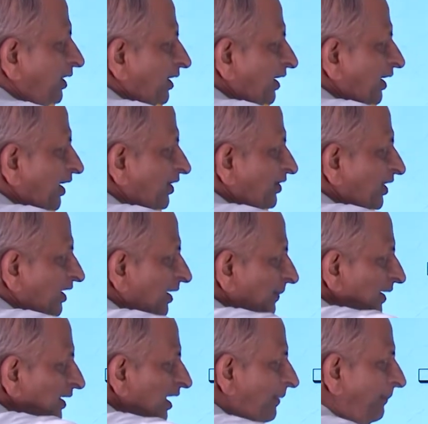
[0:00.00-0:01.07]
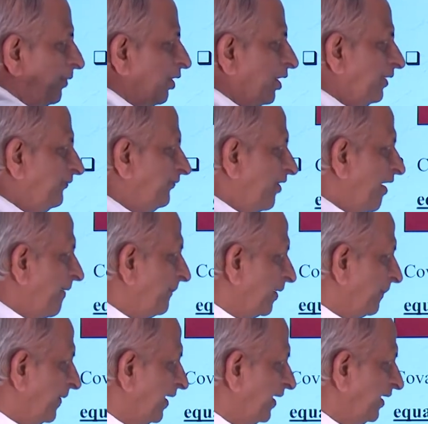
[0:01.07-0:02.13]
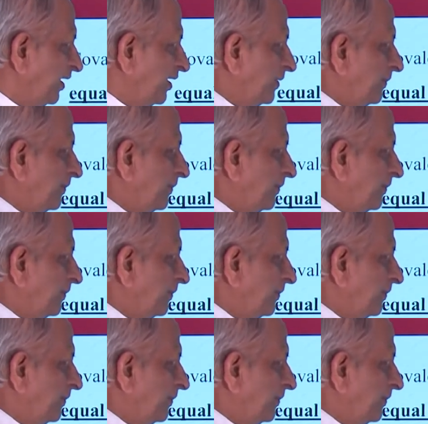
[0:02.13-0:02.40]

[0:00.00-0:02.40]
it is a chemical bond formed by